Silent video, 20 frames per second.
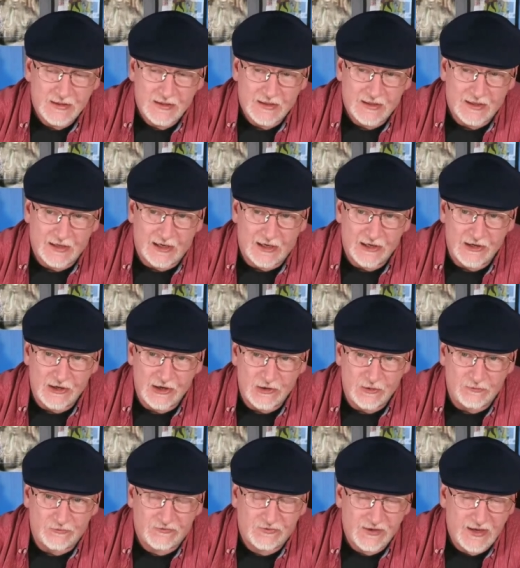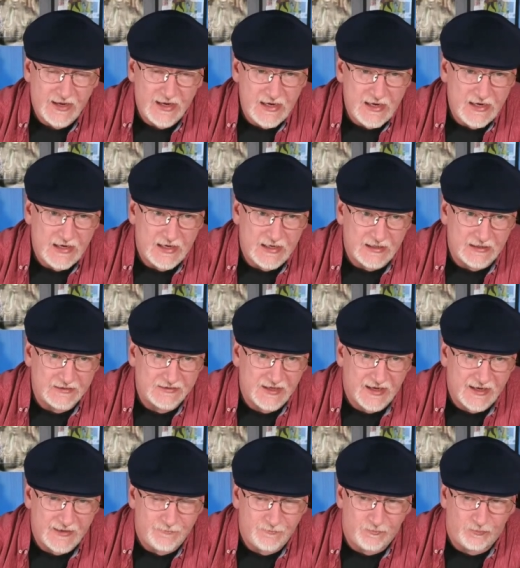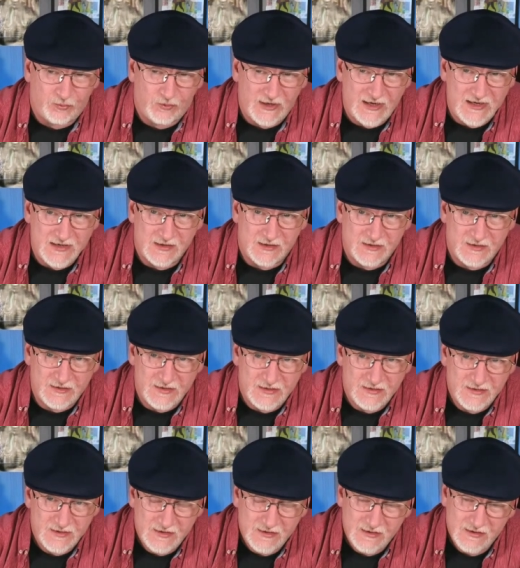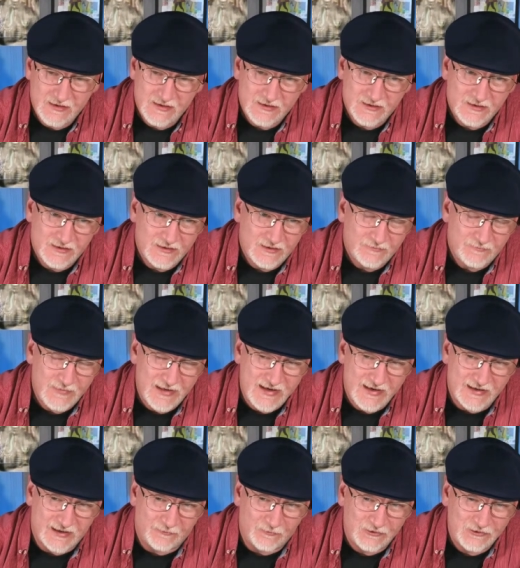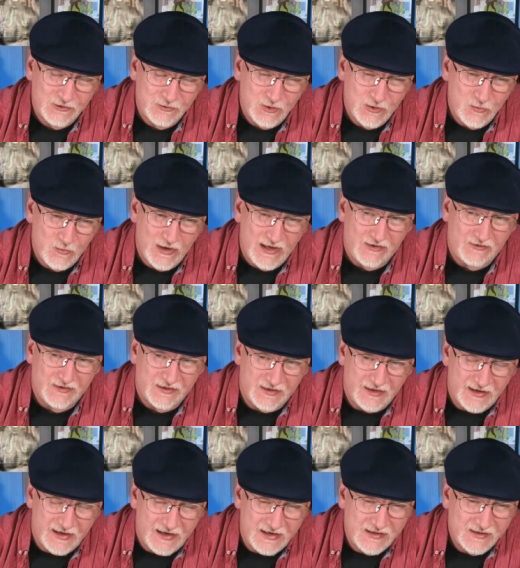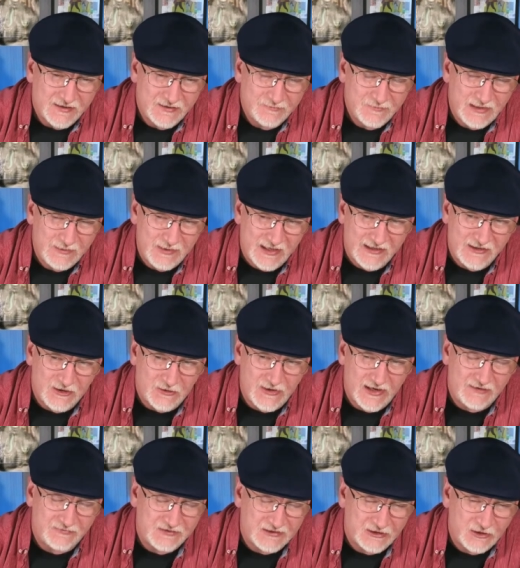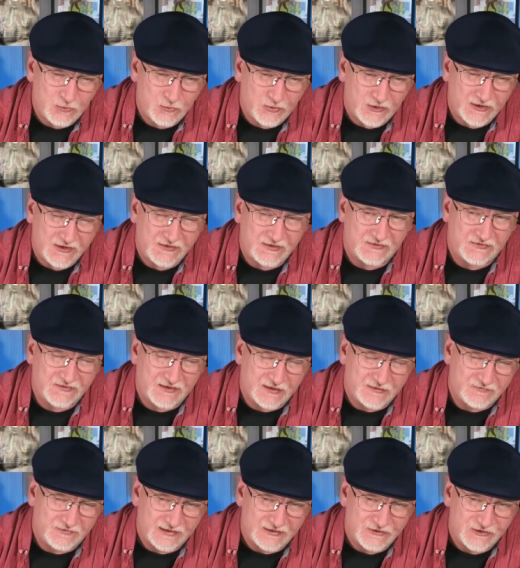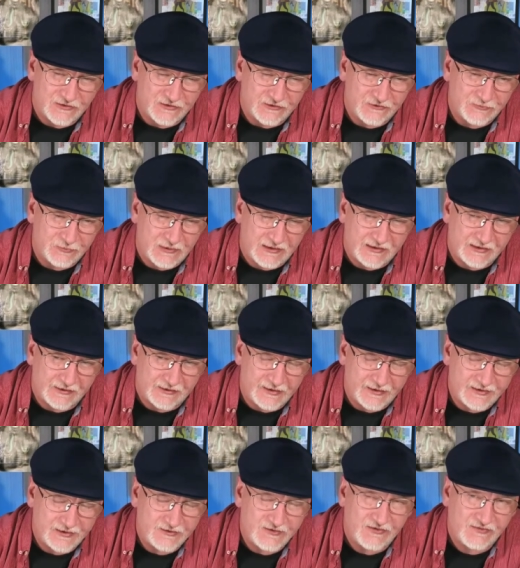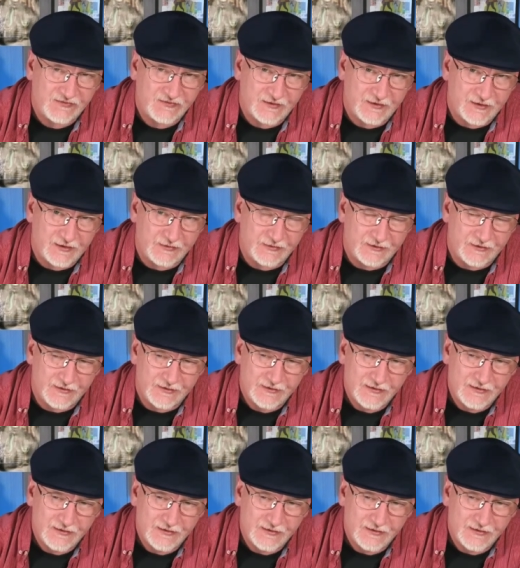uh, notes. Hey, Tom Britton, man, we're doing well today. Maybe I don't have to go work this convention this weekend. I can just sit on the